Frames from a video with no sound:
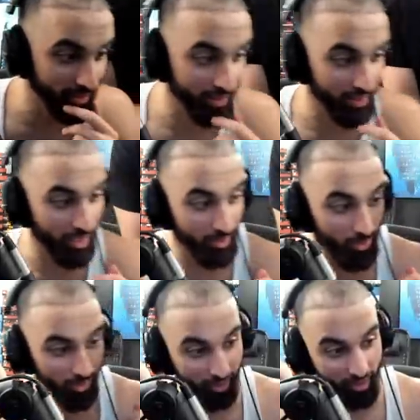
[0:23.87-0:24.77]
did not
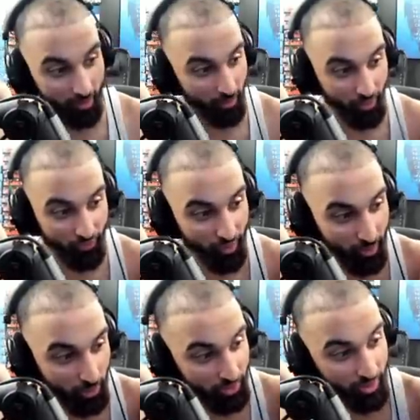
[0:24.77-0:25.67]
know, like, that motherfucker
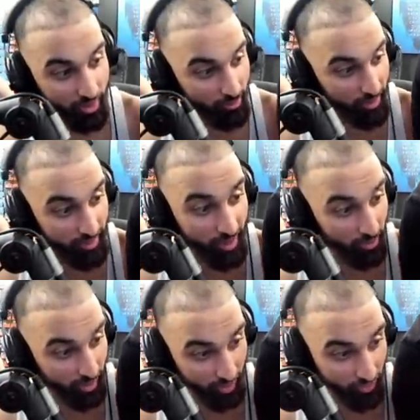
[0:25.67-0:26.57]
was cutting me down
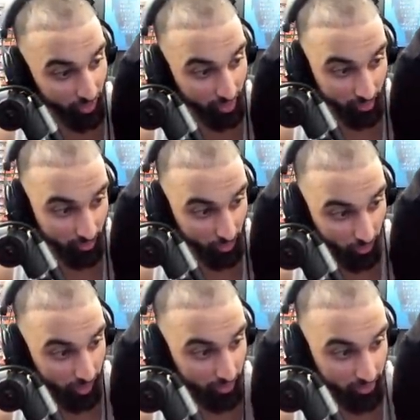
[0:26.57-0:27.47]
like a fucking
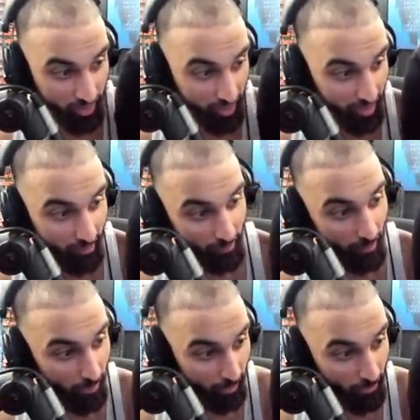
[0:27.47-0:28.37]
grass. Oh, my
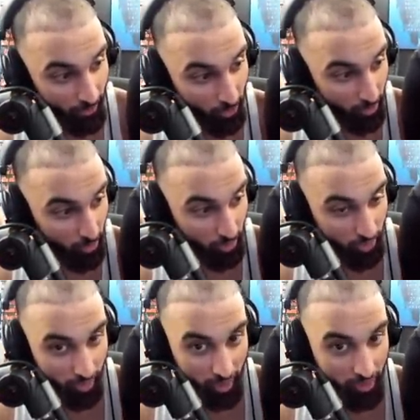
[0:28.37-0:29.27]
barber in North
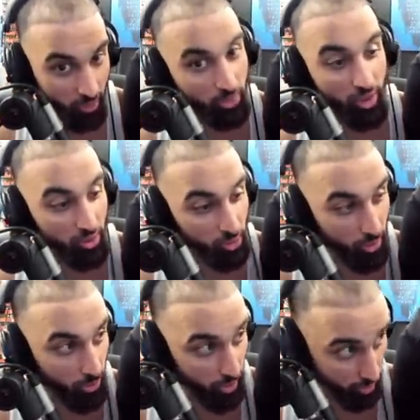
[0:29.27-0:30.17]
Carolina knows how to do it
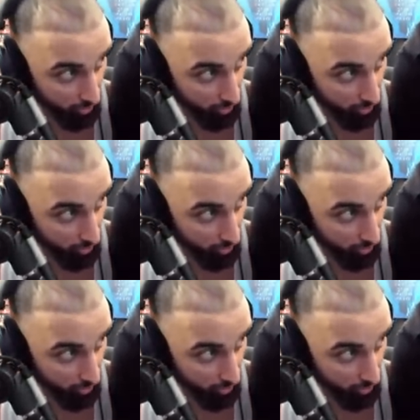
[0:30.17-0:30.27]
well.